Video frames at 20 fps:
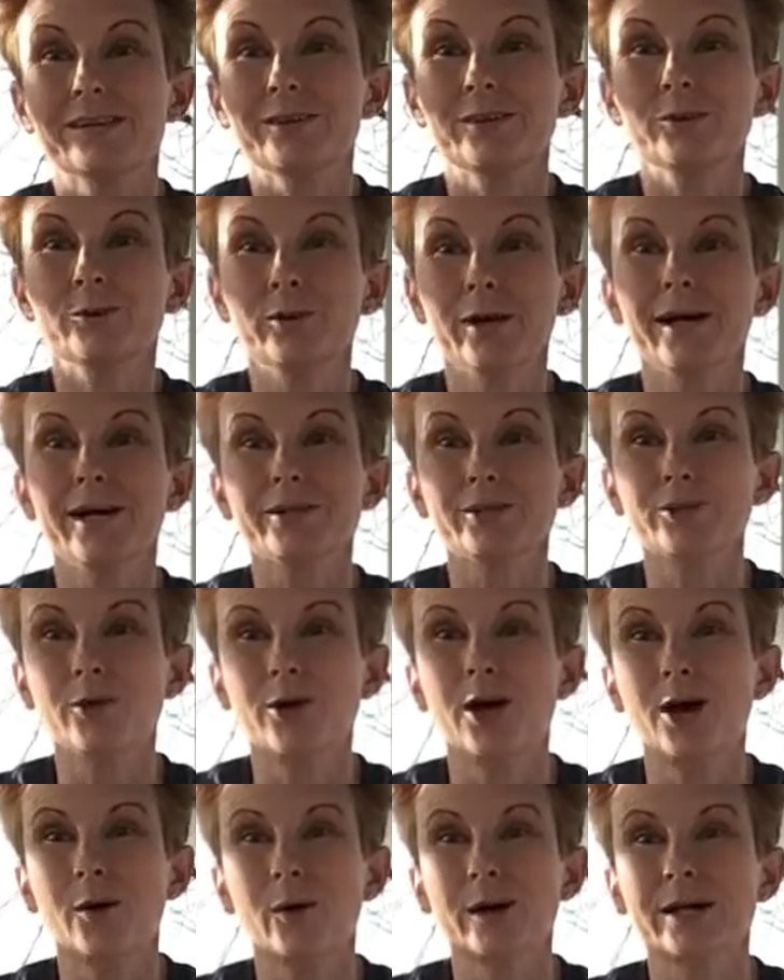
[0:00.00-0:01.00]
You guys are
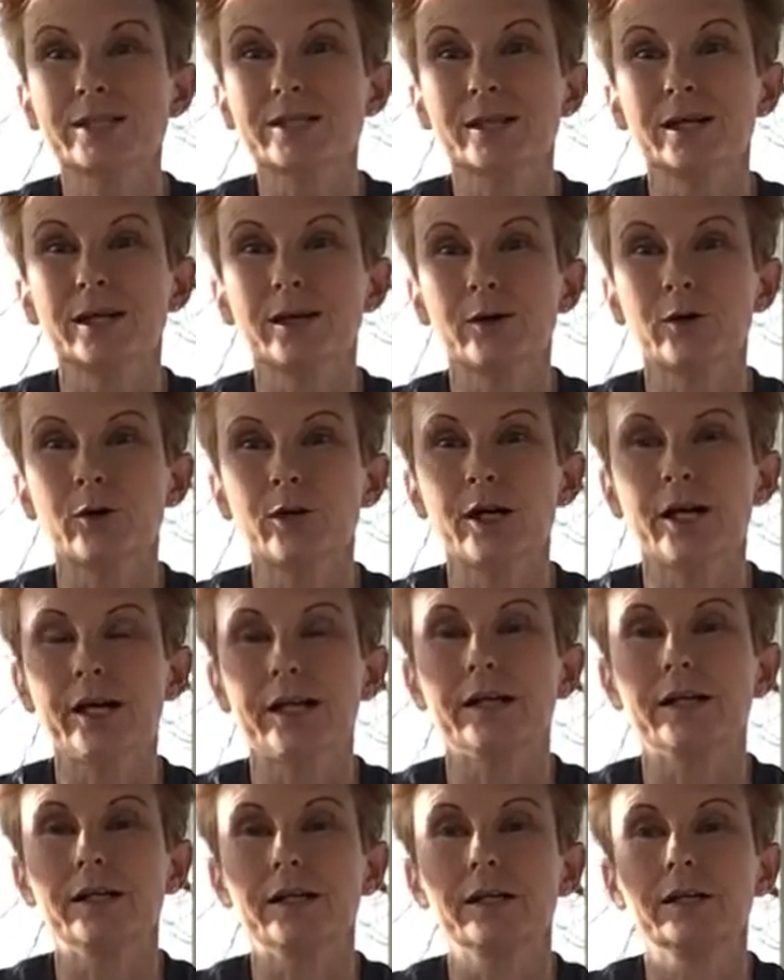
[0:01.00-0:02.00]
always
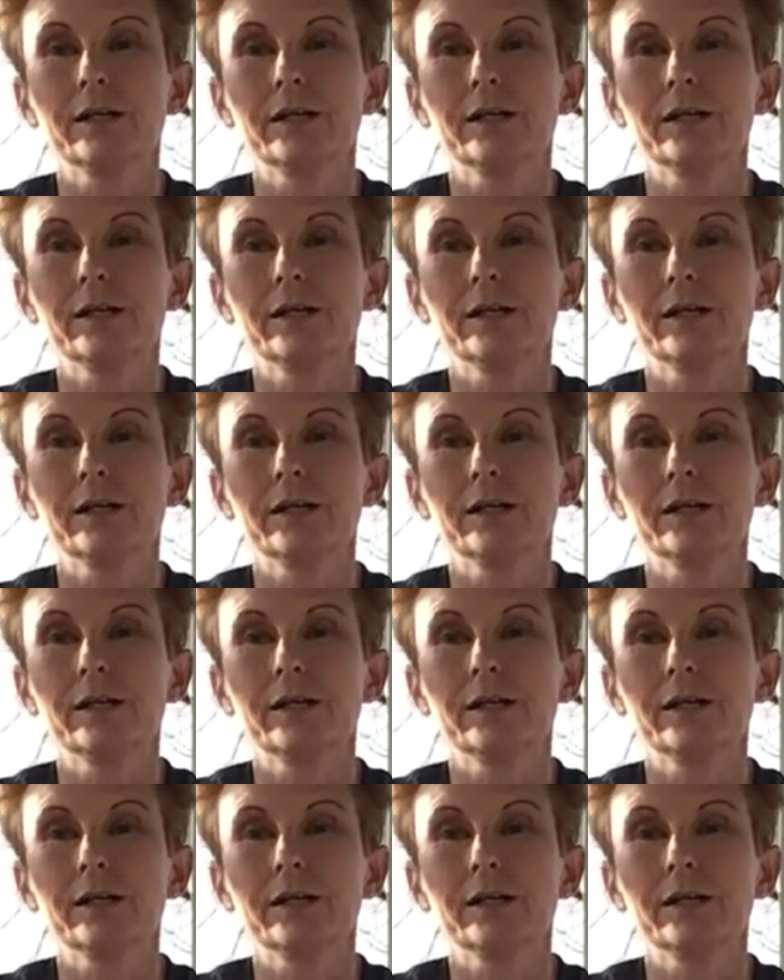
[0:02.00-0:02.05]
hungry